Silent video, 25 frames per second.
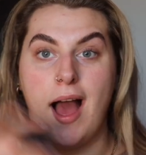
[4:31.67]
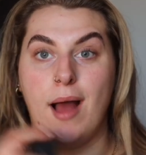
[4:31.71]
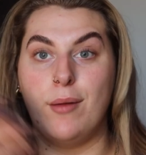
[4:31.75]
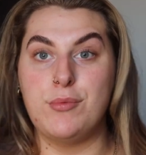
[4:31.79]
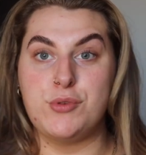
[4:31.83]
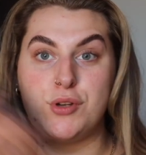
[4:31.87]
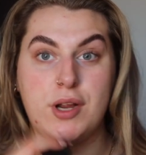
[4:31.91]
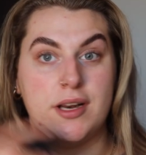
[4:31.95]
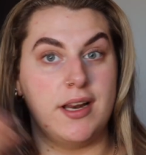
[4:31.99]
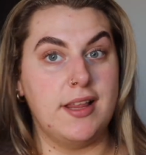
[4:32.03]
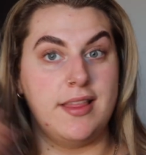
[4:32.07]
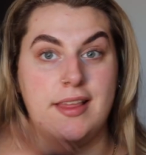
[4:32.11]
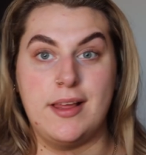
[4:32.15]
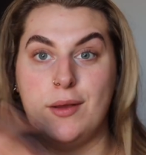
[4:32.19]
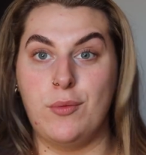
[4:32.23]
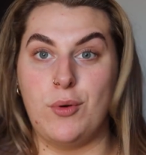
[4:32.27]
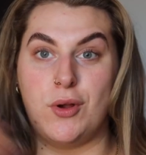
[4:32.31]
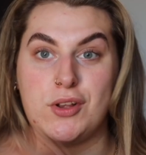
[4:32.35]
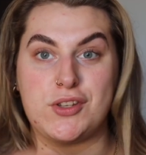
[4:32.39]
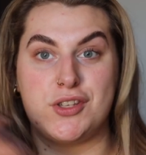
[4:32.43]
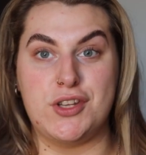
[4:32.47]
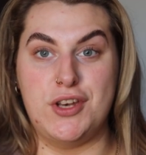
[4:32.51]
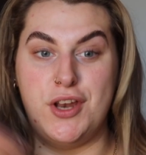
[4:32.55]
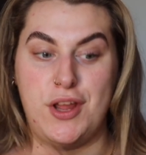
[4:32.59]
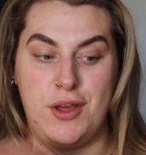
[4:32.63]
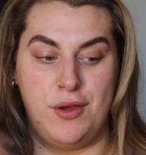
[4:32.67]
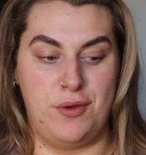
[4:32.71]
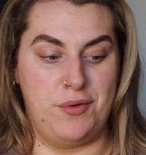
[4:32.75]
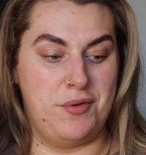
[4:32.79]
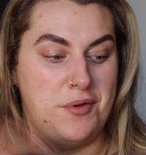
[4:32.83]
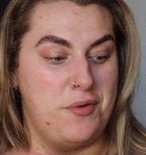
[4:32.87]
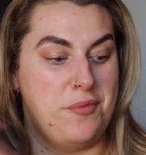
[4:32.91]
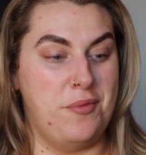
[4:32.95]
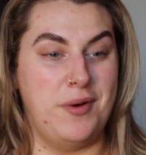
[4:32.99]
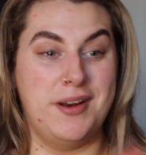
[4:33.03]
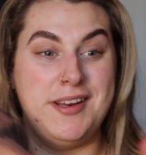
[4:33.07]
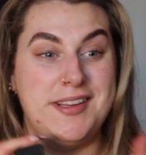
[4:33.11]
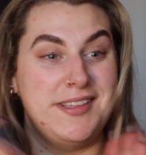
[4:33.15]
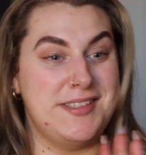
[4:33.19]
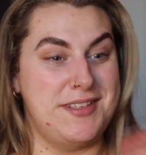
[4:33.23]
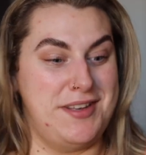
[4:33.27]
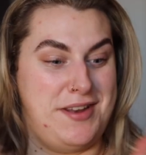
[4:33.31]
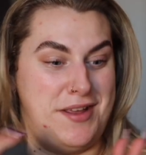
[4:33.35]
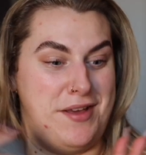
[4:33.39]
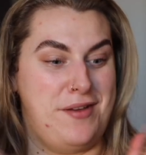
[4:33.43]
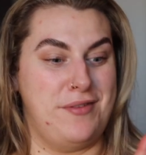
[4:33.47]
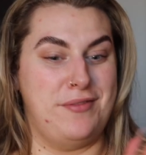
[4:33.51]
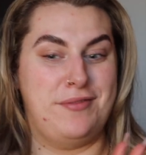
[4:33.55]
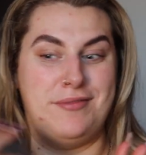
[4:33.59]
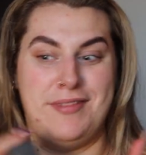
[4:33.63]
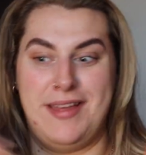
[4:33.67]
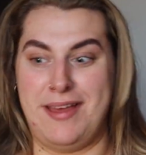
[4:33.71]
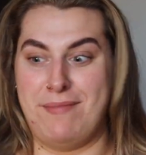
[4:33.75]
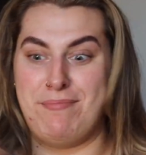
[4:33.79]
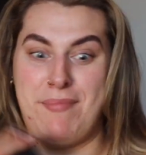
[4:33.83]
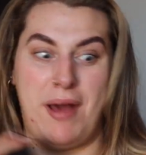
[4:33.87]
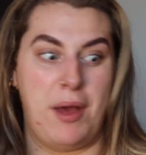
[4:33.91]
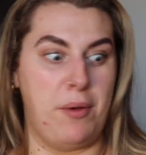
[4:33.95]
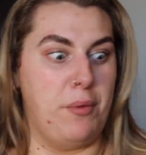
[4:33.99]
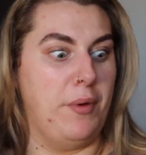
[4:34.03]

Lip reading: I'm trying to think what's new. What is new in my